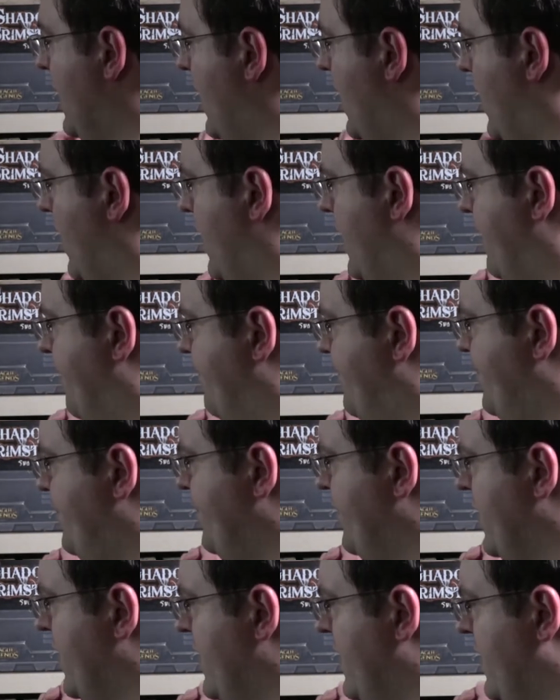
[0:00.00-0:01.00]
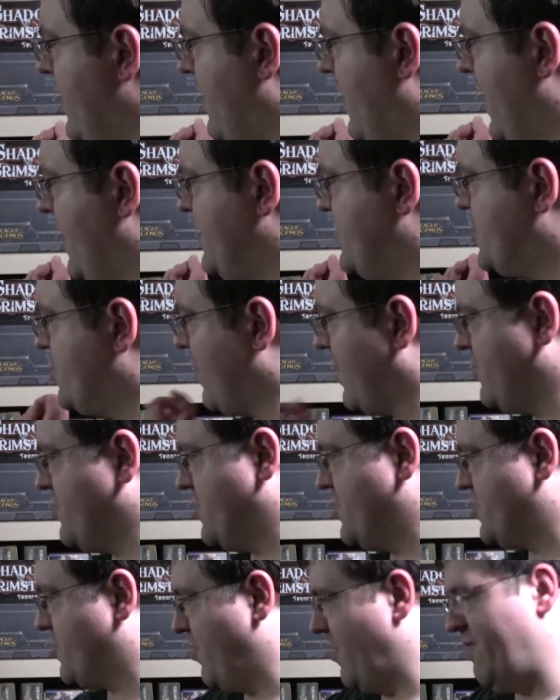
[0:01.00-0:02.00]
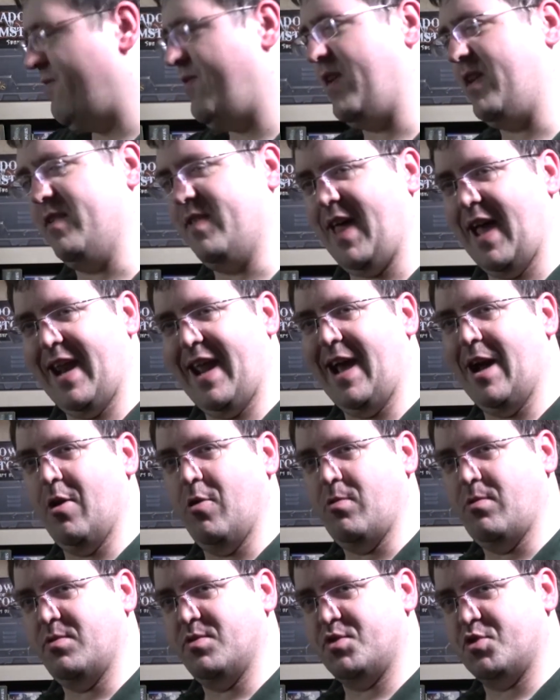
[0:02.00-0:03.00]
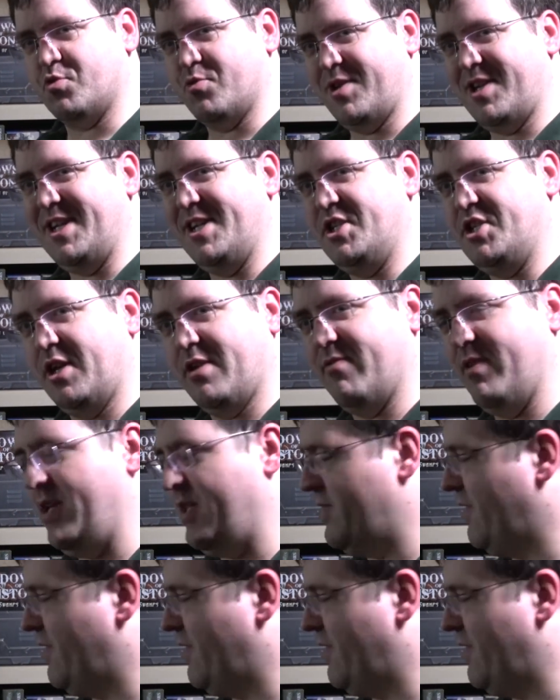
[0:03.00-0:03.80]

I struggled to sort of figure that out strategically,